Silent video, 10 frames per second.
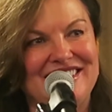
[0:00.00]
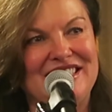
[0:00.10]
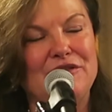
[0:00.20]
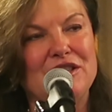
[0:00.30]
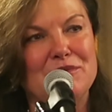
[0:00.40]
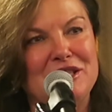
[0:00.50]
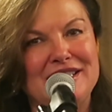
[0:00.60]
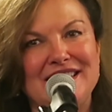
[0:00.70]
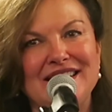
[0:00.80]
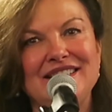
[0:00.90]
giving them
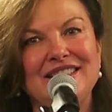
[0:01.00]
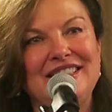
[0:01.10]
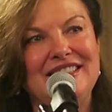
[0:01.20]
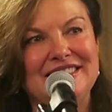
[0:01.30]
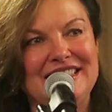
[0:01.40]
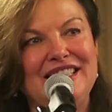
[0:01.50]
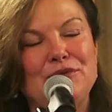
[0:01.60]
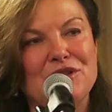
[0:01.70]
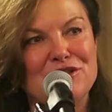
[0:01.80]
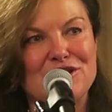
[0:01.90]
the dignity to
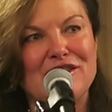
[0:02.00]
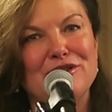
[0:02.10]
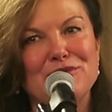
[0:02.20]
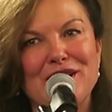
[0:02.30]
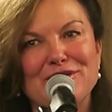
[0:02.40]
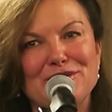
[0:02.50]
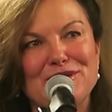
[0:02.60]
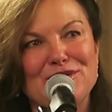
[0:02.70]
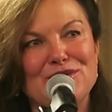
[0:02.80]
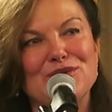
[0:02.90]
lead with a shovel rather
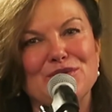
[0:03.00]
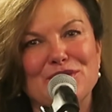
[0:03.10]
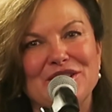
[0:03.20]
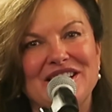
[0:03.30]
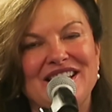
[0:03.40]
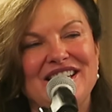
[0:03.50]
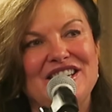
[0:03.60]
than the sword,